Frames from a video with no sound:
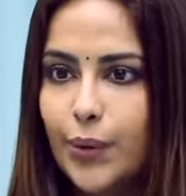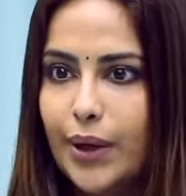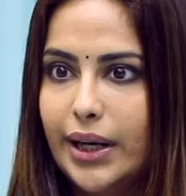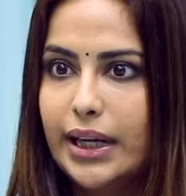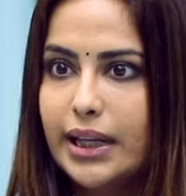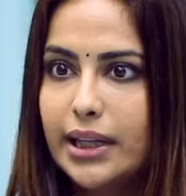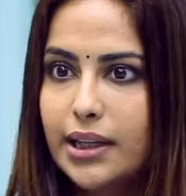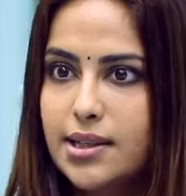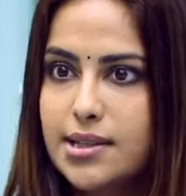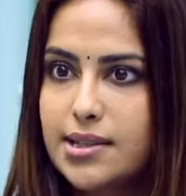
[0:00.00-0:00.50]

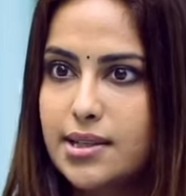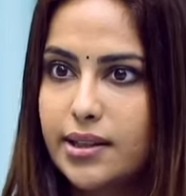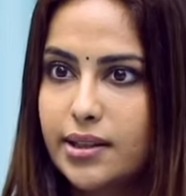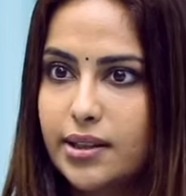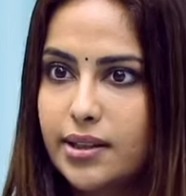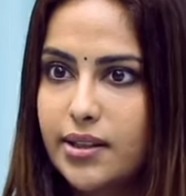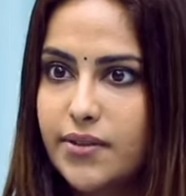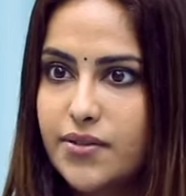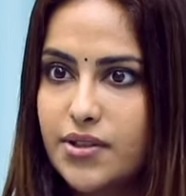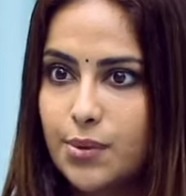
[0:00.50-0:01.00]
20 years
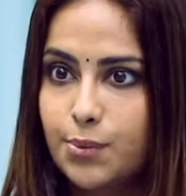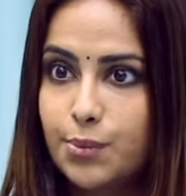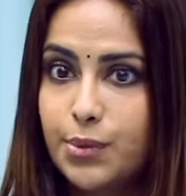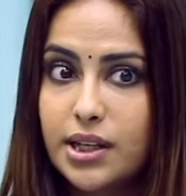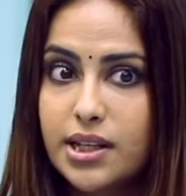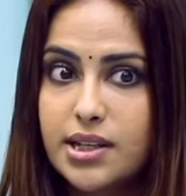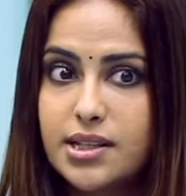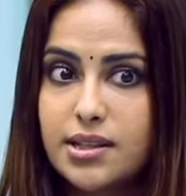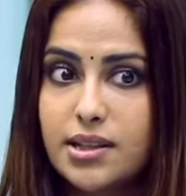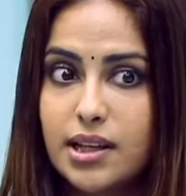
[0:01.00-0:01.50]
later, if
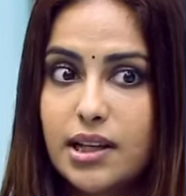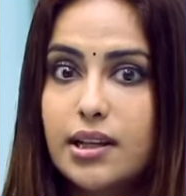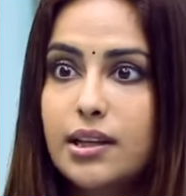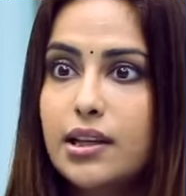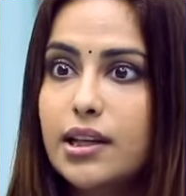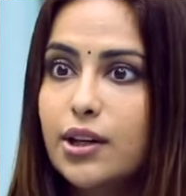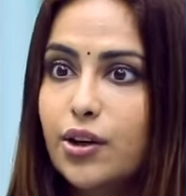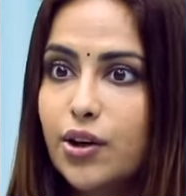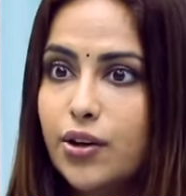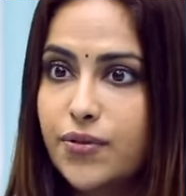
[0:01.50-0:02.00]
somebody is
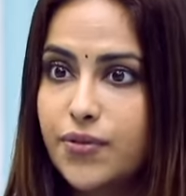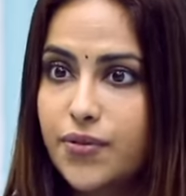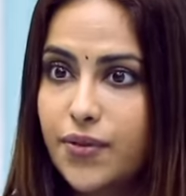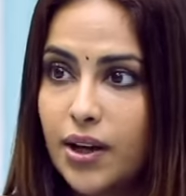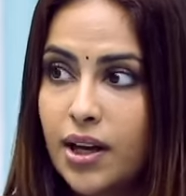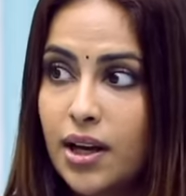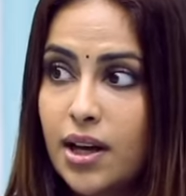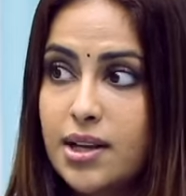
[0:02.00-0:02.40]
thinking of